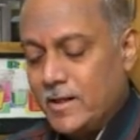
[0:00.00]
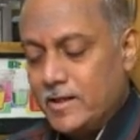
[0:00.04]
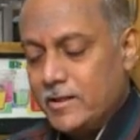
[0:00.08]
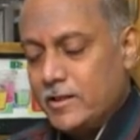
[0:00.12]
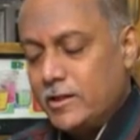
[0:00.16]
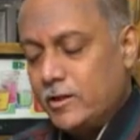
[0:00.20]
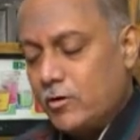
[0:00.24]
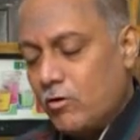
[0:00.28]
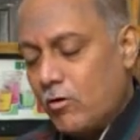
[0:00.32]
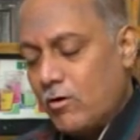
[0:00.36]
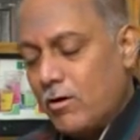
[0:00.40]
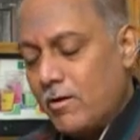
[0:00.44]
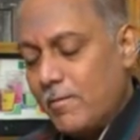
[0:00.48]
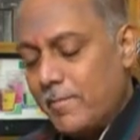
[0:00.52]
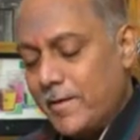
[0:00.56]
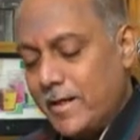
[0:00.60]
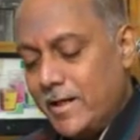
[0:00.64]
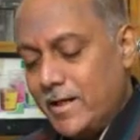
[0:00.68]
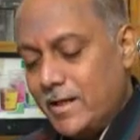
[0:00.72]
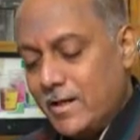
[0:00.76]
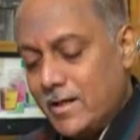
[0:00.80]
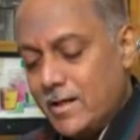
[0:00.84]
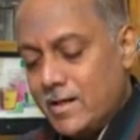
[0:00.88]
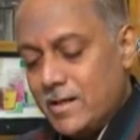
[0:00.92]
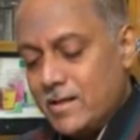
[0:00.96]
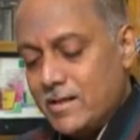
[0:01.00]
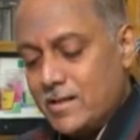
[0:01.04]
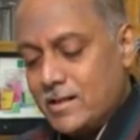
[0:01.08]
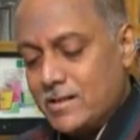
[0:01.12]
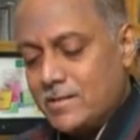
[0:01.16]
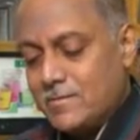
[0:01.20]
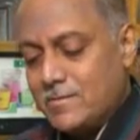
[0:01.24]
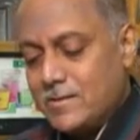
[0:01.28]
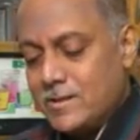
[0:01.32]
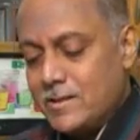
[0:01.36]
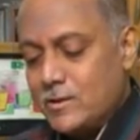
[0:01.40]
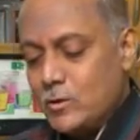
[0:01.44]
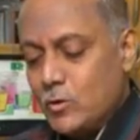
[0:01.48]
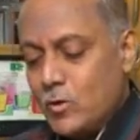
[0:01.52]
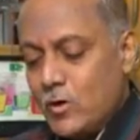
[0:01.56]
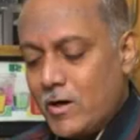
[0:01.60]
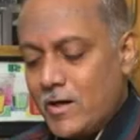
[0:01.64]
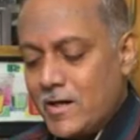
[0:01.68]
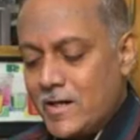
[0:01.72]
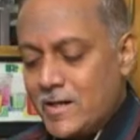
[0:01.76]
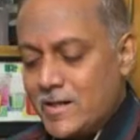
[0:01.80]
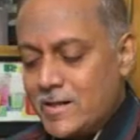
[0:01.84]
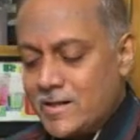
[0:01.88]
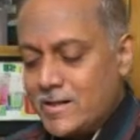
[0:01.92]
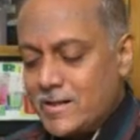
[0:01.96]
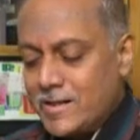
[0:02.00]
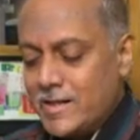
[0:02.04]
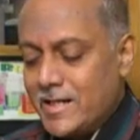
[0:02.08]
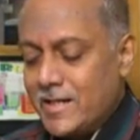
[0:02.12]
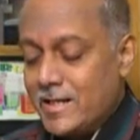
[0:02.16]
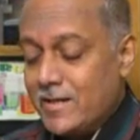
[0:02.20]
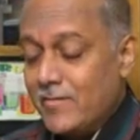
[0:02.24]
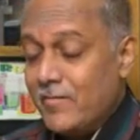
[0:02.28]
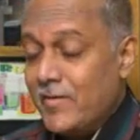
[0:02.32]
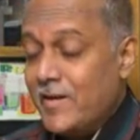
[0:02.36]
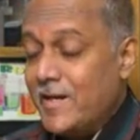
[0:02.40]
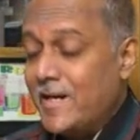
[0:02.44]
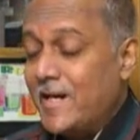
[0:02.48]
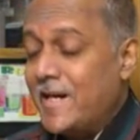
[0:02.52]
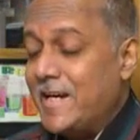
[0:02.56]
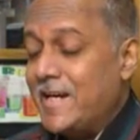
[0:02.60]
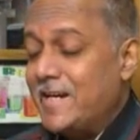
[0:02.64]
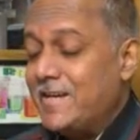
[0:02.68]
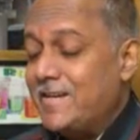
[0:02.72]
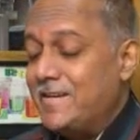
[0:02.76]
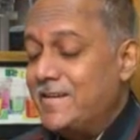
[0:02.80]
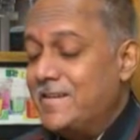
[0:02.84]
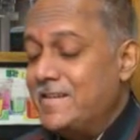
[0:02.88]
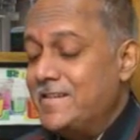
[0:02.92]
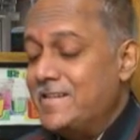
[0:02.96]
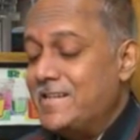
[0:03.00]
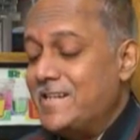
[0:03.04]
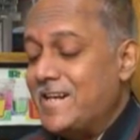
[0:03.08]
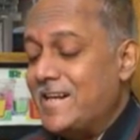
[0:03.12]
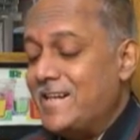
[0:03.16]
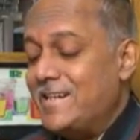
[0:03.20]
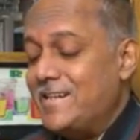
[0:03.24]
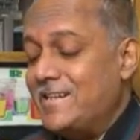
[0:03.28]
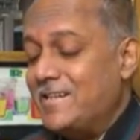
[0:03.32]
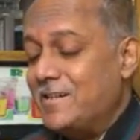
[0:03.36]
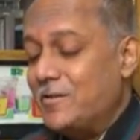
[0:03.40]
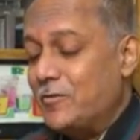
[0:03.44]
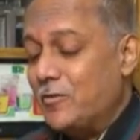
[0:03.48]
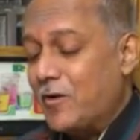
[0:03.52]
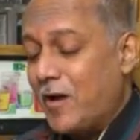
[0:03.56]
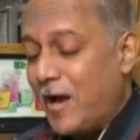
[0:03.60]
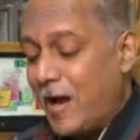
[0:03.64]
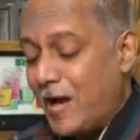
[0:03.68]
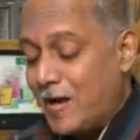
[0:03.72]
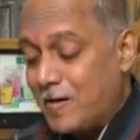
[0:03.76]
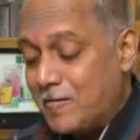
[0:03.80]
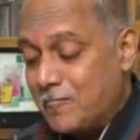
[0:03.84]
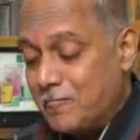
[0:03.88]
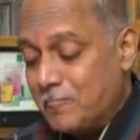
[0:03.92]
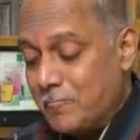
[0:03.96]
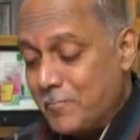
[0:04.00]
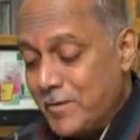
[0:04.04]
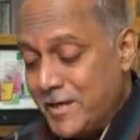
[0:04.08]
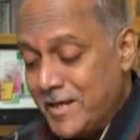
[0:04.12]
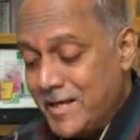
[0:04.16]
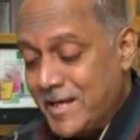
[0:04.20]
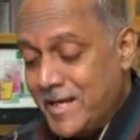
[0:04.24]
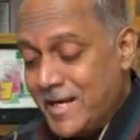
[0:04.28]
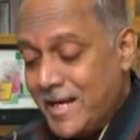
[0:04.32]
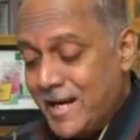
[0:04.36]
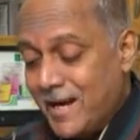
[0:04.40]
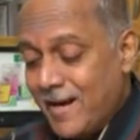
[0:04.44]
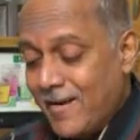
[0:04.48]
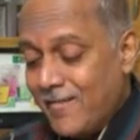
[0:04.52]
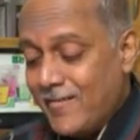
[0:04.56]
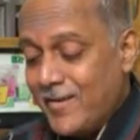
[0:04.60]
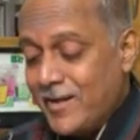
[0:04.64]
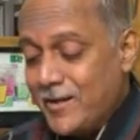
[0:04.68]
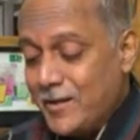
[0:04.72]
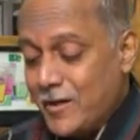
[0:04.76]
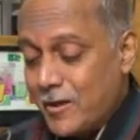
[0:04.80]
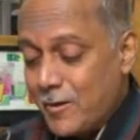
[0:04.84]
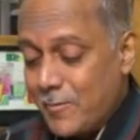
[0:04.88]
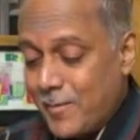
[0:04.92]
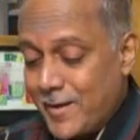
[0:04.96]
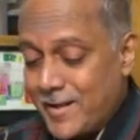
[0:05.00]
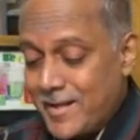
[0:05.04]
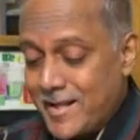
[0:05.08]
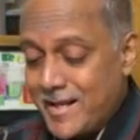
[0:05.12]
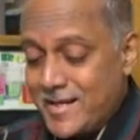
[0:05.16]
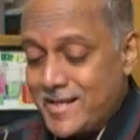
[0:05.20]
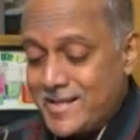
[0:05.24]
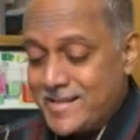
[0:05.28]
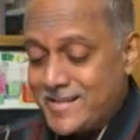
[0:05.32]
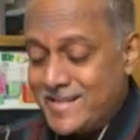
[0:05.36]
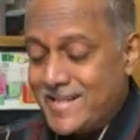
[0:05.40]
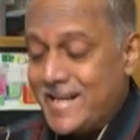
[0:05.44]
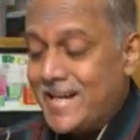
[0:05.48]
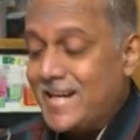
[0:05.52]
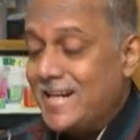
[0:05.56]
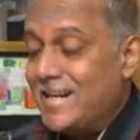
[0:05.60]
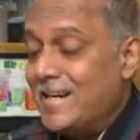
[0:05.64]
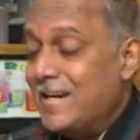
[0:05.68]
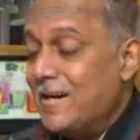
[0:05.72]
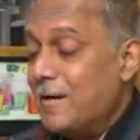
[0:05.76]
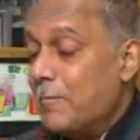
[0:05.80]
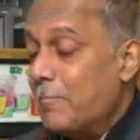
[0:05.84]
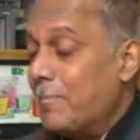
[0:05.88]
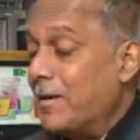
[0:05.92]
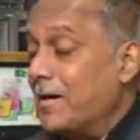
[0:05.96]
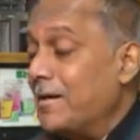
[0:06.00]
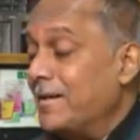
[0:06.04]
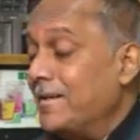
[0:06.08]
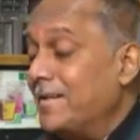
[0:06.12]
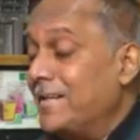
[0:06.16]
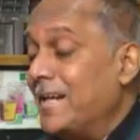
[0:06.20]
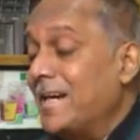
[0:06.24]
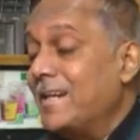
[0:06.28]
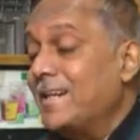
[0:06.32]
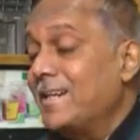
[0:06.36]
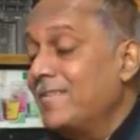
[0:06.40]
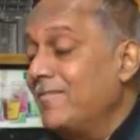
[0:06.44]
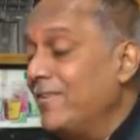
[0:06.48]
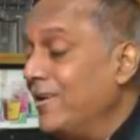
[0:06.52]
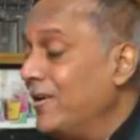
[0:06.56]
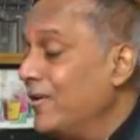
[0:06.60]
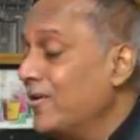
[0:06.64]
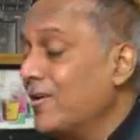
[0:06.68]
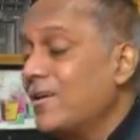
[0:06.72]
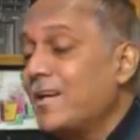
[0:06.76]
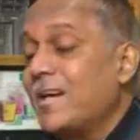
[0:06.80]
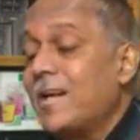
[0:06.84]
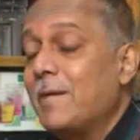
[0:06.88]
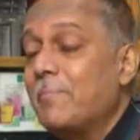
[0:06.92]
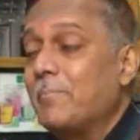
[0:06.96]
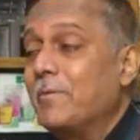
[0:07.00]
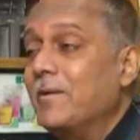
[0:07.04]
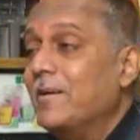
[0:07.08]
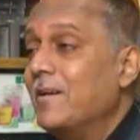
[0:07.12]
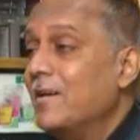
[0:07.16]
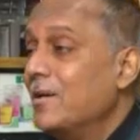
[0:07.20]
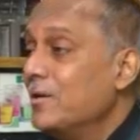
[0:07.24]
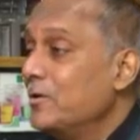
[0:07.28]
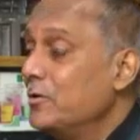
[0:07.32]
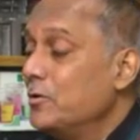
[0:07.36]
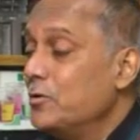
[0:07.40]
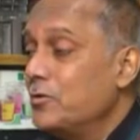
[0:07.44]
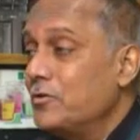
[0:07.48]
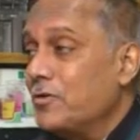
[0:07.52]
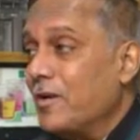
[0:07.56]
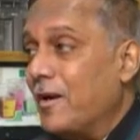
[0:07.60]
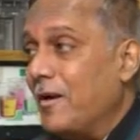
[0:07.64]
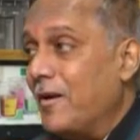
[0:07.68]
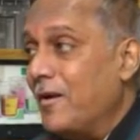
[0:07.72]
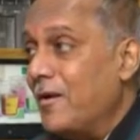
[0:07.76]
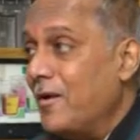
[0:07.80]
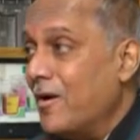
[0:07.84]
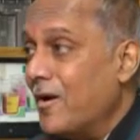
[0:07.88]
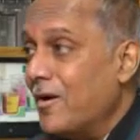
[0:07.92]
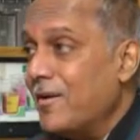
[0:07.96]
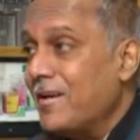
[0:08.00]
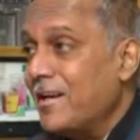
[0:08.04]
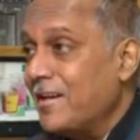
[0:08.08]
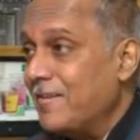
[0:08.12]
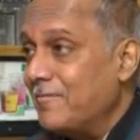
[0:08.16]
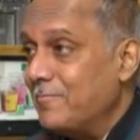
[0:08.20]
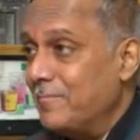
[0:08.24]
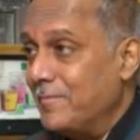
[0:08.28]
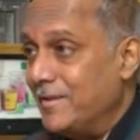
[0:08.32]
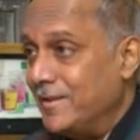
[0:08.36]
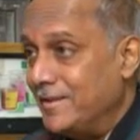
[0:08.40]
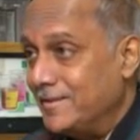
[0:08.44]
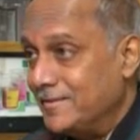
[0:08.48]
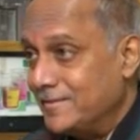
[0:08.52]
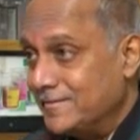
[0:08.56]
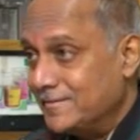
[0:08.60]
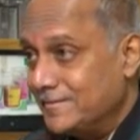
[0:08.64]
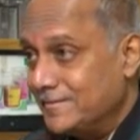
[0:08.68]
She told me, Lakshmana, you are entertaining the wicked desire to have me when your brother is dead. But that will not happen. You shall not have me.